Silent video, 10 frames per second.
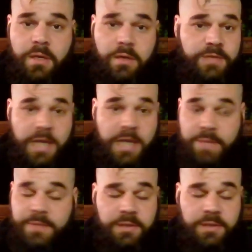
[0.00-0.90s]
of
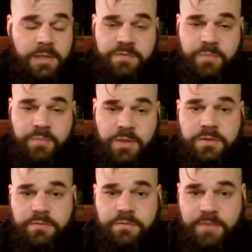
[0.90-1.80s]
time and lots of money
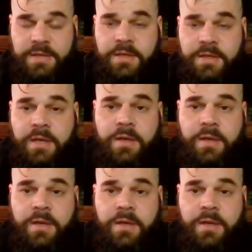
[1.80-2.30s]
to find.